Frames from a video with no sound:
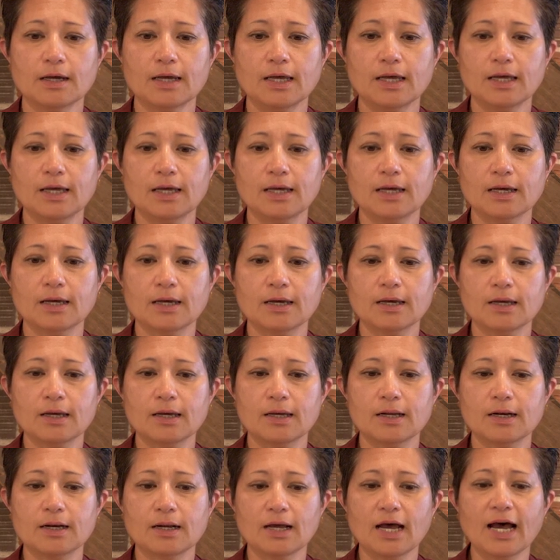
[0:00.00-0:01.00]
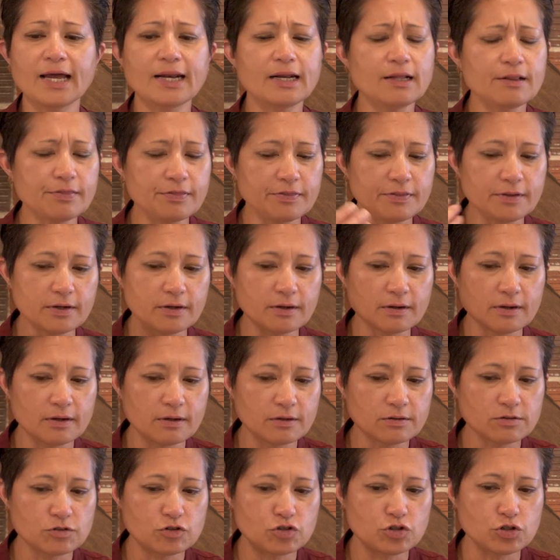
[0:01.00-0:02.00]
I didn't think
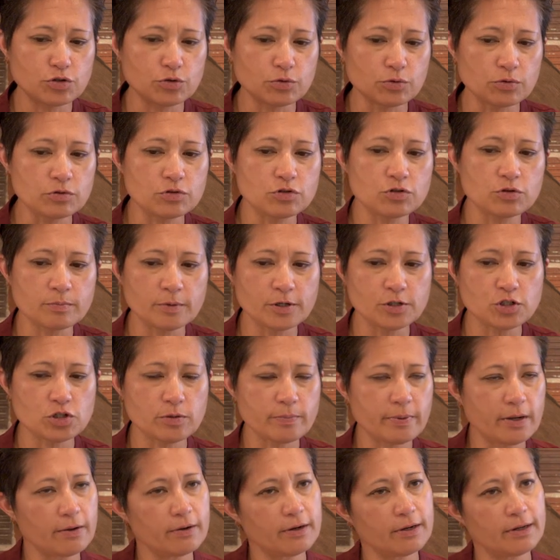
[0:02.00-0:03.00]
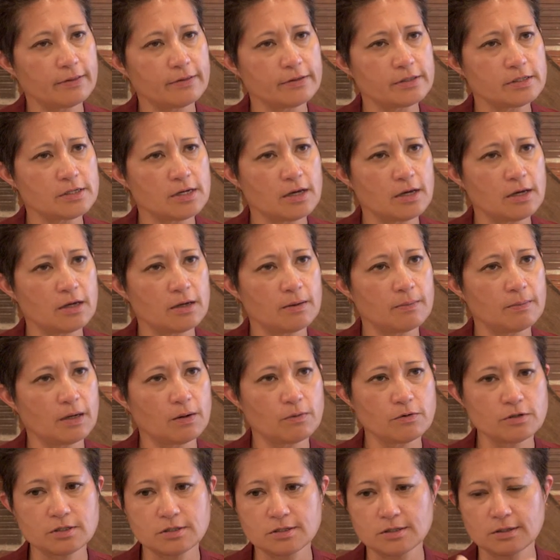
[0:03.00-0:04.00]
too much about it at the time. I
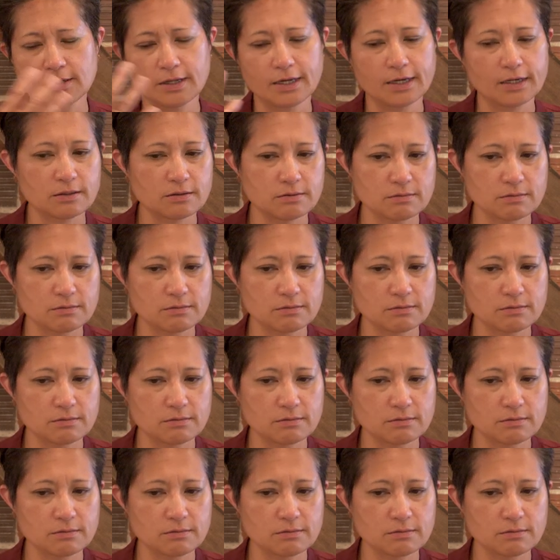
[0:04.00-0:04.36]
was still like